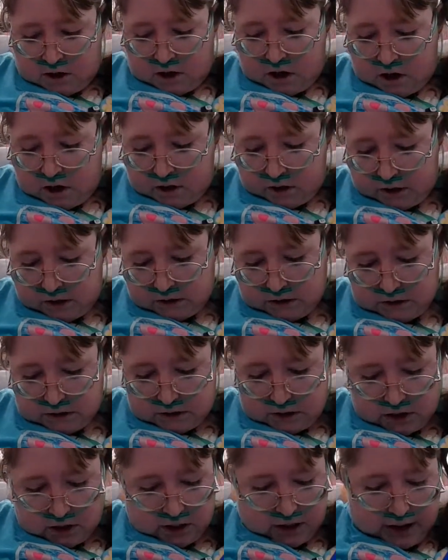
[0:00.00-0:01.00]
Oh, this is
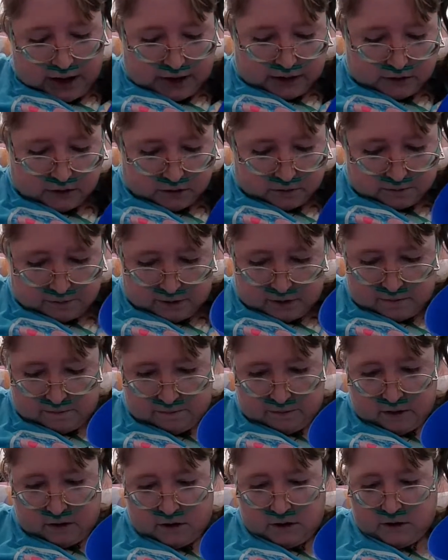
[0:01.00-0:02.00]
the last one I'm
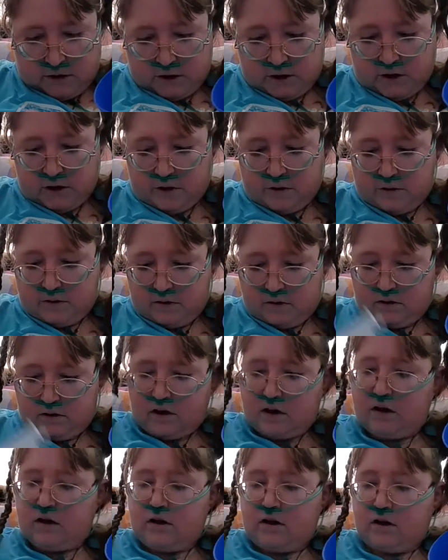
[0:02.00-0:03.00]
going to show.
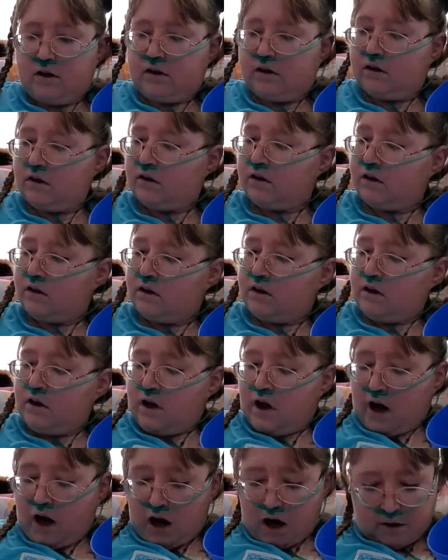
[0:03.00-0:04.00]

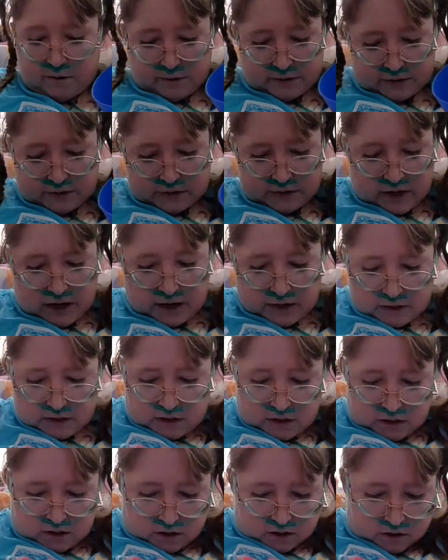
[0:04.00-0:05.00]
Oh, it's not
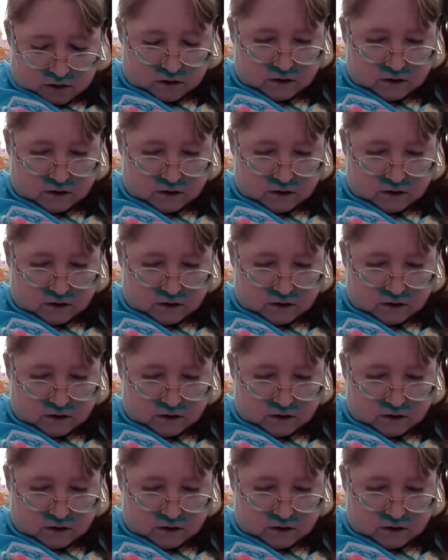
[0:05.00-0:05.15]
here.